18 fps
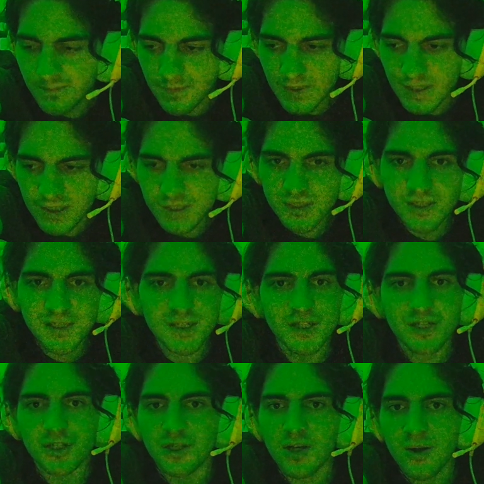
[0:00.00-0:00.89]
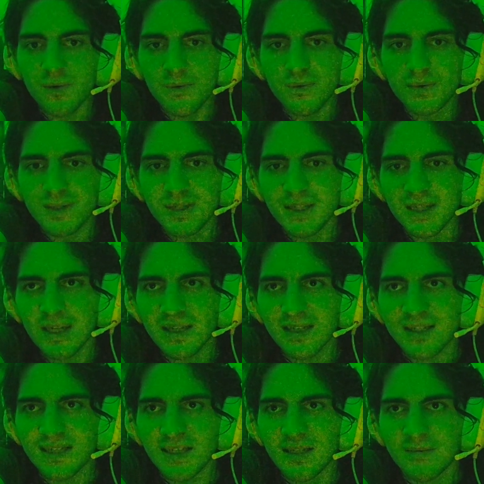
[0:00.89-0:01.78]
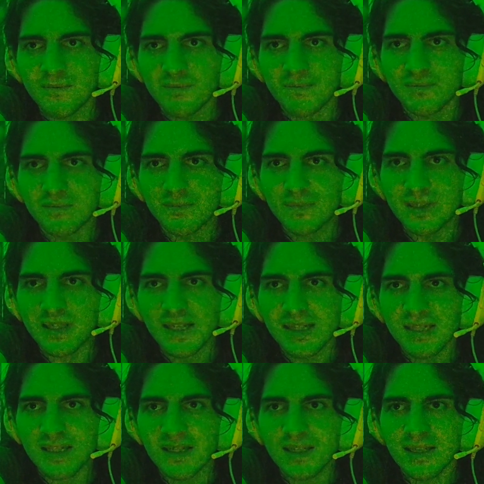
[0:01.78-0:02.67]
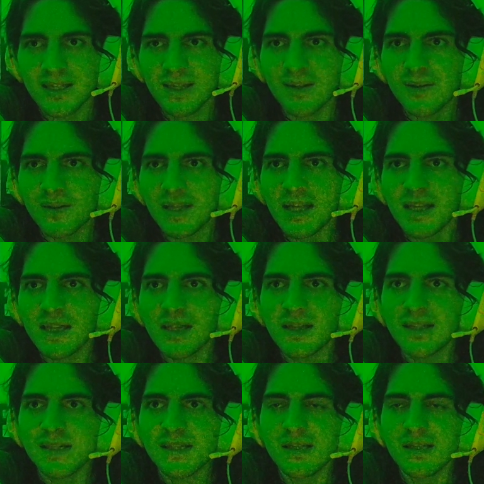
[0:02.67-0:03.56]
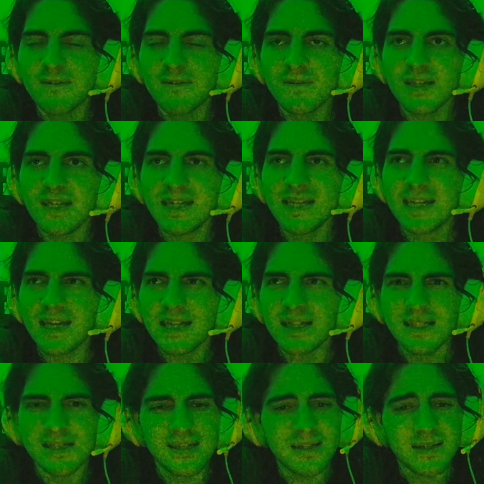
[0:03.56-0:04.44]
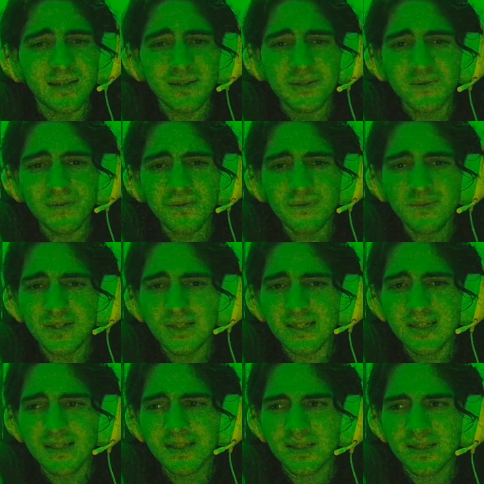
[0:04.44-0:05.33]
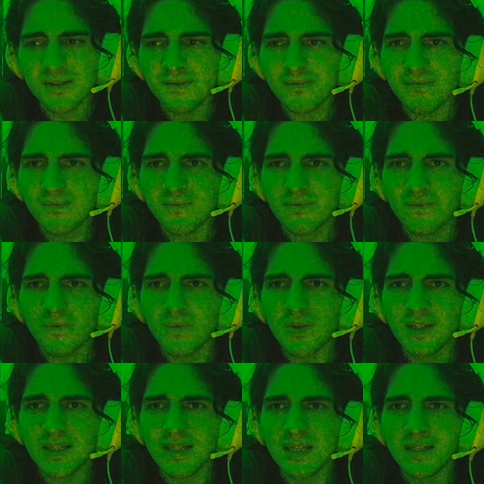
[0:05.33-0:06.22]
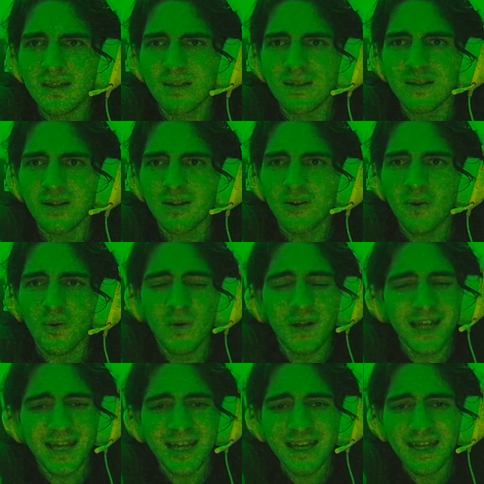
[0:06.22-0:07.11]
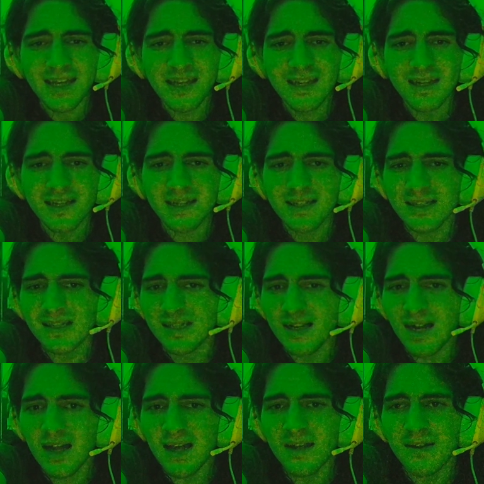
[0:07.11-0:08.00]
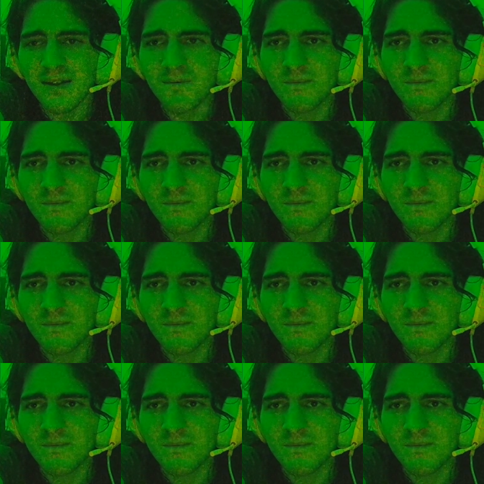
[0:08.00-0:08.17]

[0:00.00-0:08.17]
he's just a joke, and he doesn't like the stuff that he gets to do is really annoying, and it's not.